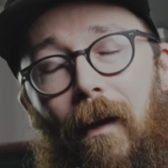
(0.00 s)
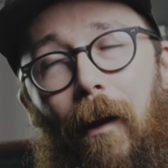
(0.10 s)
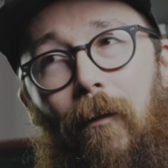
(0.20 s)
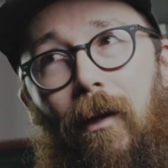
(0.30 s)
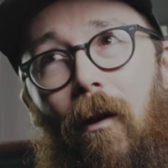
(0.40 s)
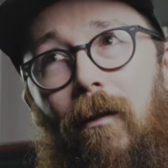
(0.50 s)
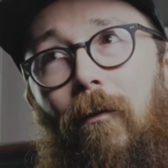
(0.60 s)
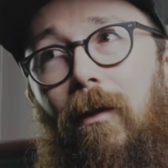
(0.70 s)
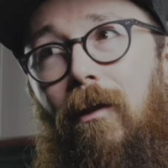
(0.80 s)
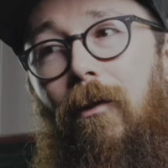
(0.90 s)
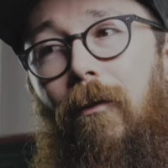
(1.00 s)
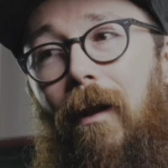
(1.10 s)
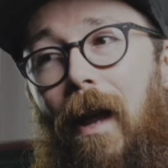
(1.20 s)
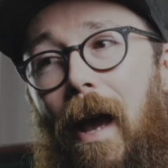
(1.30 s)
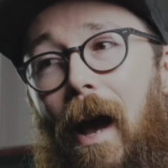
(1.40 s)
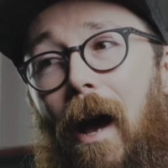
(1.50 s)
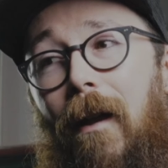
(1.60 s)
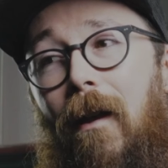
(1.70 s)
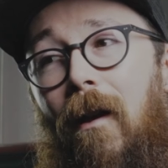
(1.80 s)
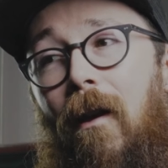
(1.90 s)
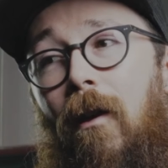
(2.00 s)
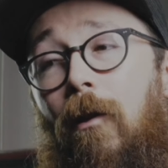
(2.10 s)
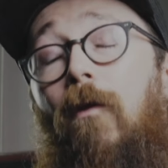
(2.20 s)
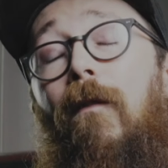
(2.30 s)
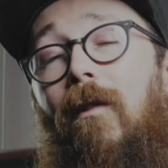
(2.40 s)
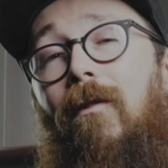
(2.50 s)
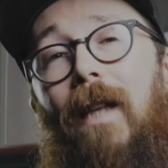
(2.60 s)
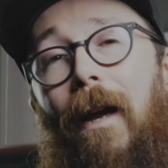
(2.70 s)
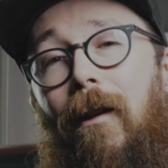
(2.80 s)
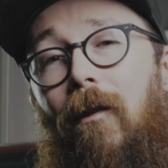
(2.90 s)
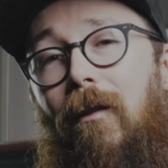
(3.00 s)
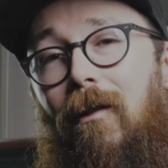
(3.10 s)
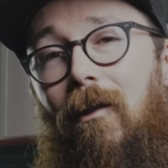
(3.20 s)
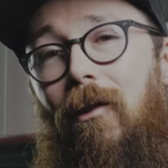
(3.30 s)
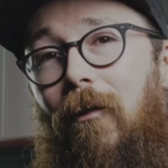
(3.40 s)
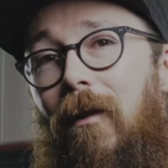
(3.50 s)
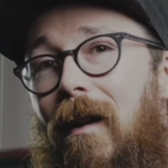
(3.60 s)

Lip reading: and I was also a student at Universal Technical Institute.